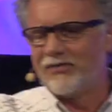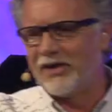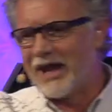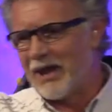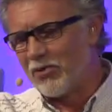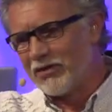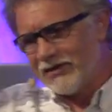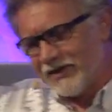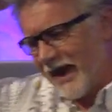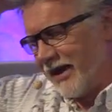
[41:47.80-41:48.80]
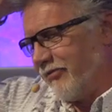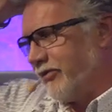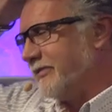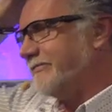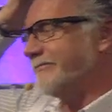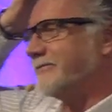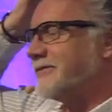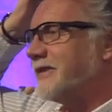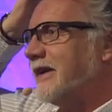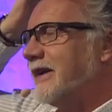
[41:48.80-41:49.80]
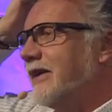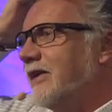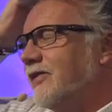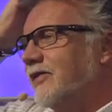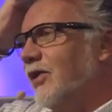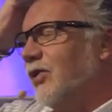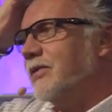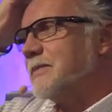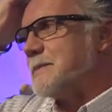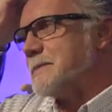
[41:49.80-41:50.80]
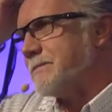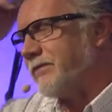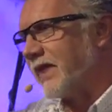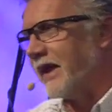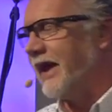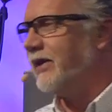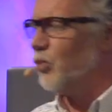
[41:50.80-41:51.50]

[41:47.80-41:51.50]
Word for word: your neighbor as yourself. So, in